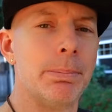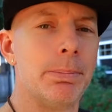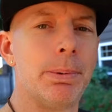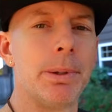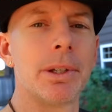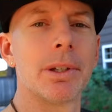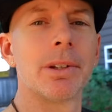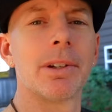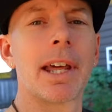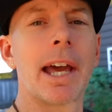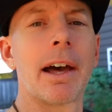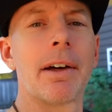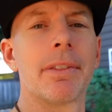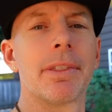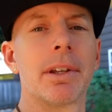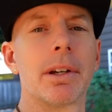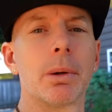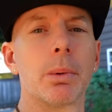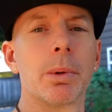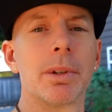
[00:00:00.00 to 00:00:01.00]
build out
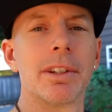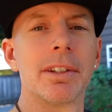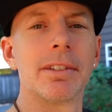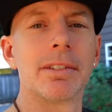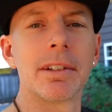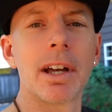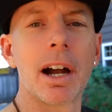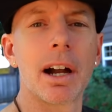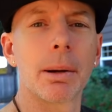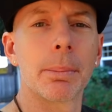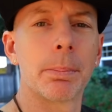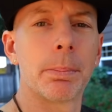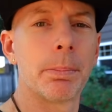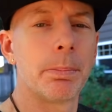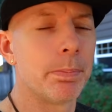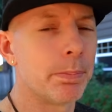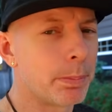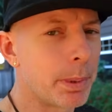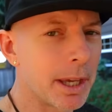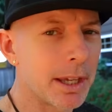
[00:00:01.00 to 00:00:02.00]
there with the stock
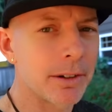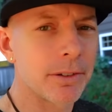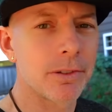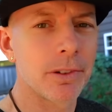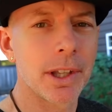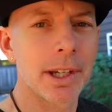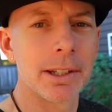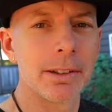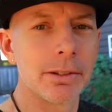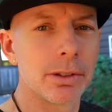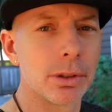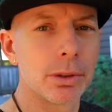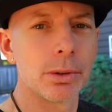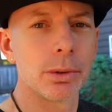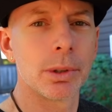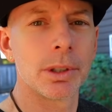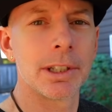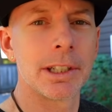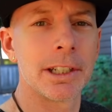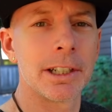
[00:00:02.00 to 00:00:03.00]
Betaflight tune
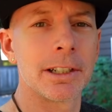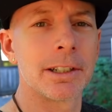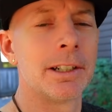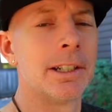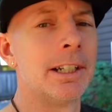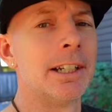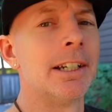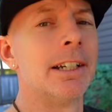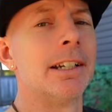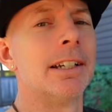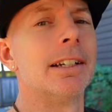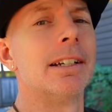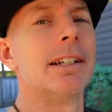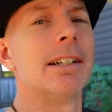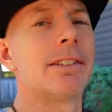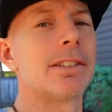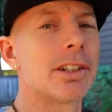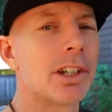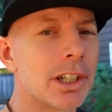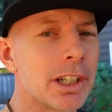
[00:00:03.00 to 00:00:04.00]
on there,
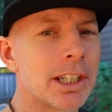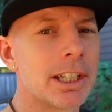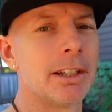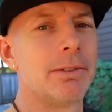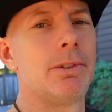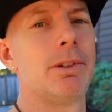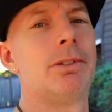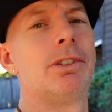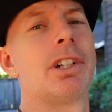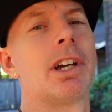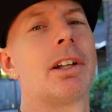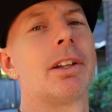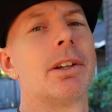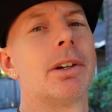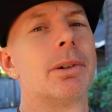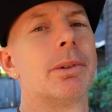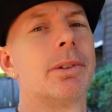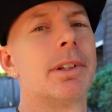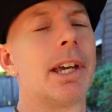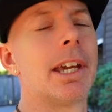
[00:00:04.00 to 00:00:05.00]
it's going to give you
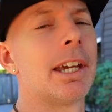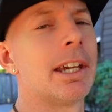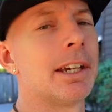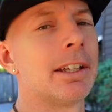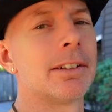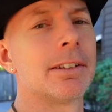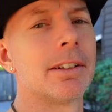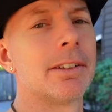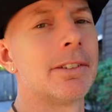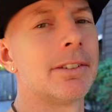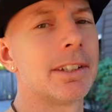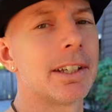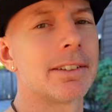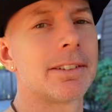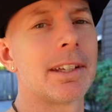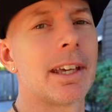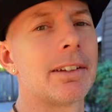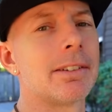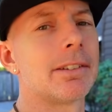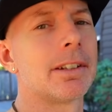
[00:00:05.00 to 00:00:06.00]
jello. And
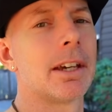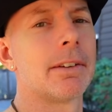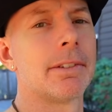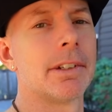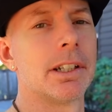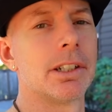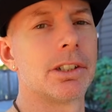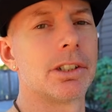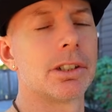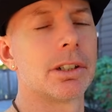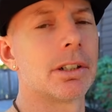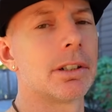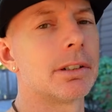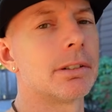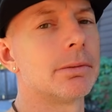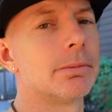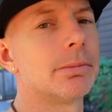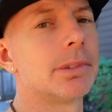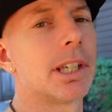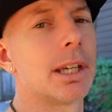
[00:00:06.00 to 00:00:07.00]
6 and 7 inch
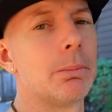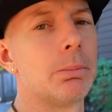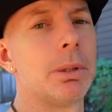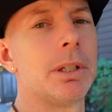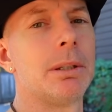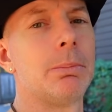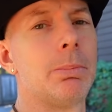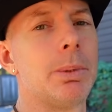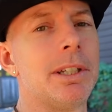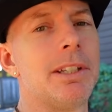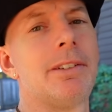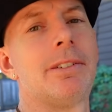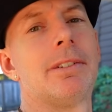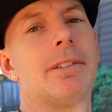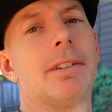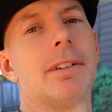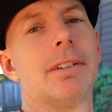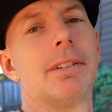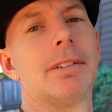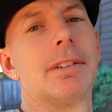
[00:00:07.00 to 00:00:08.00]
are, can be
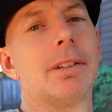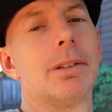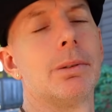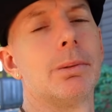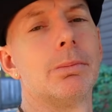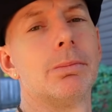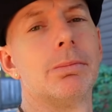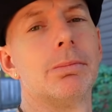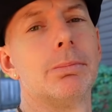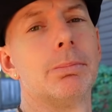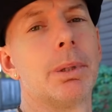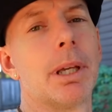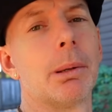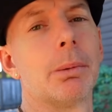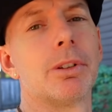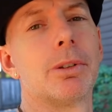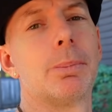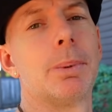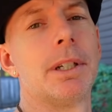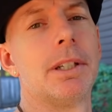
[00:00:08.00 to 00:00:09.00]
beasts to be
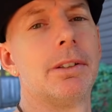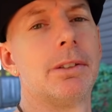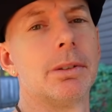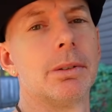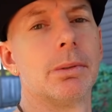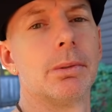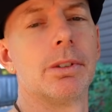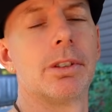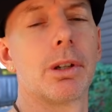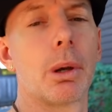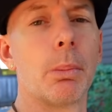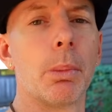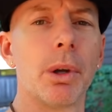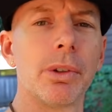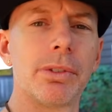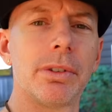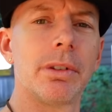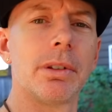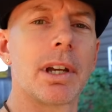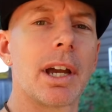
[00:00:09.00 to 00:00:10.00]
able to PID tune. So
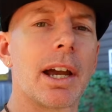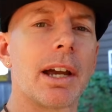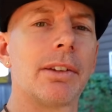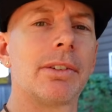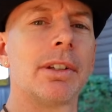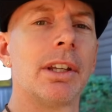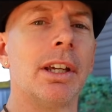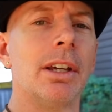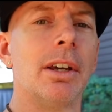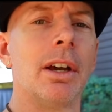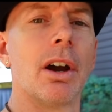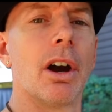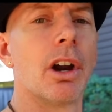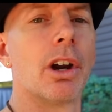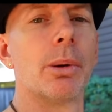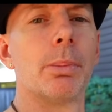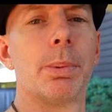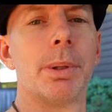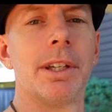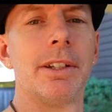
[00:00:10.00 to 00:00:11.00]
most of you guys
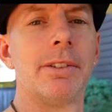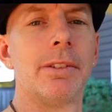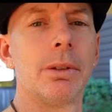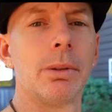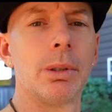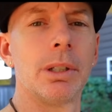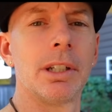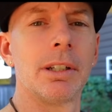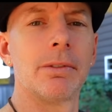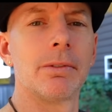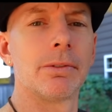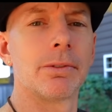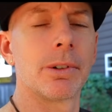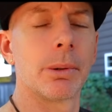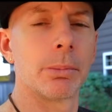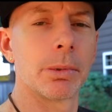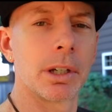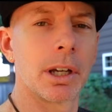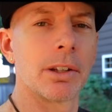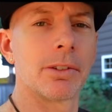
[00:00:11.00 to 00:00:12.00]
aren't PID tuning
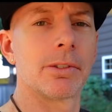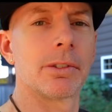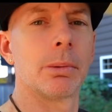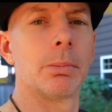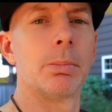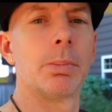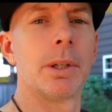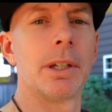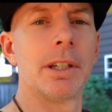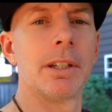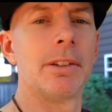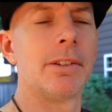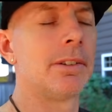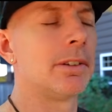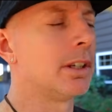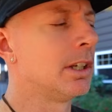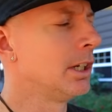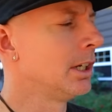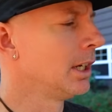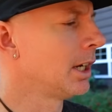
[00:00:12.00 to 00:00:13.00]
from custom
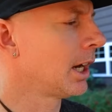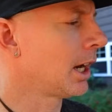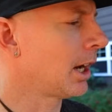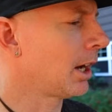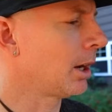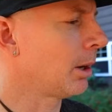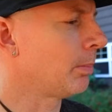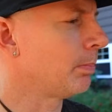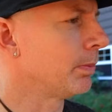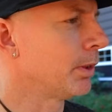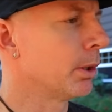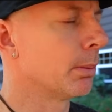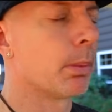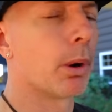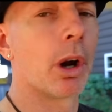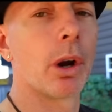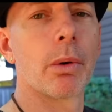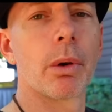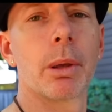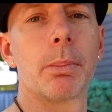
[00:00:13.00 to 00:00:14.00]
PIDs. Um, you're
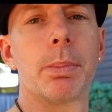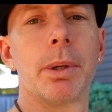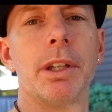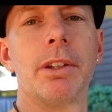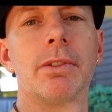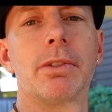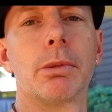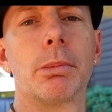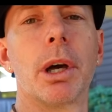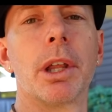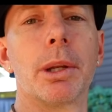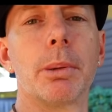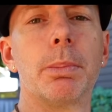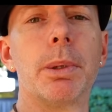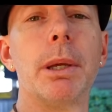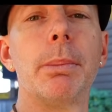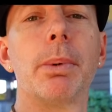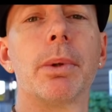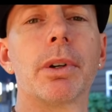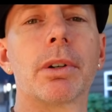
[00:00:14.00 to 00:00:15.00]
borrowing PIDs from other
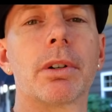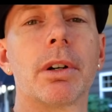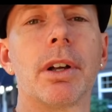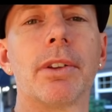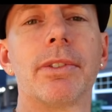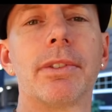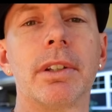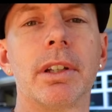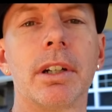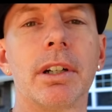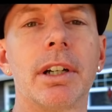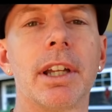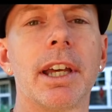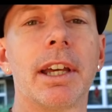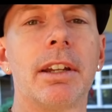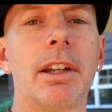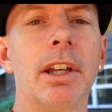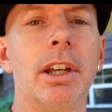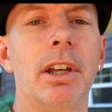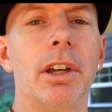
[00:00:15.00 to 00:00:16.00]
people across the
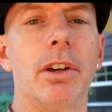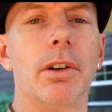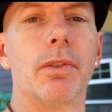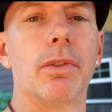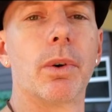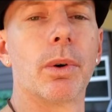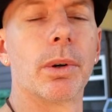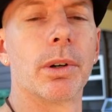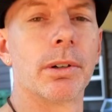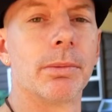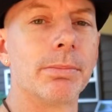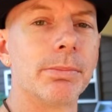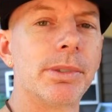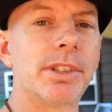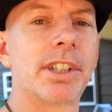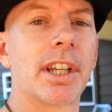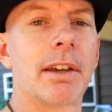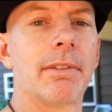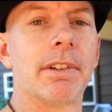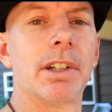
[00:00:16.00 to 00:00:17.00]
internet for
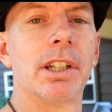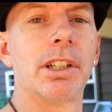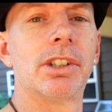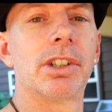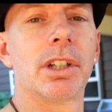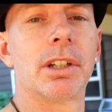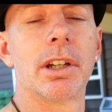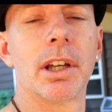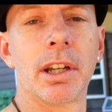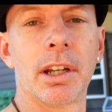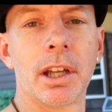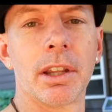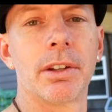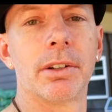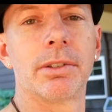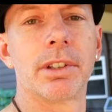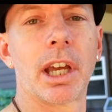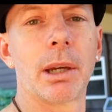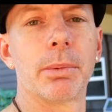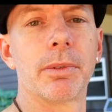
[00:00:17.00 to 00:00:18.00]
7 inch and another
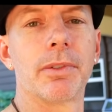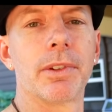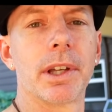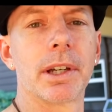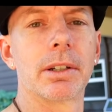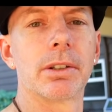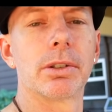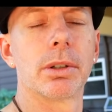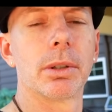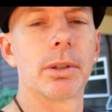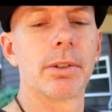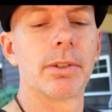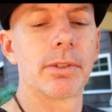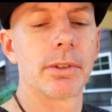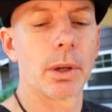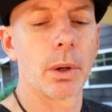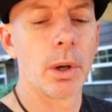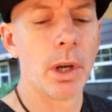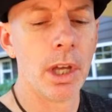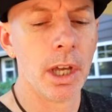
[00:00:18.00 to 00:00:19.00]
type of flight controller.
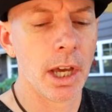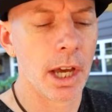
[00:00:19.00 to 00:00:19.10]
So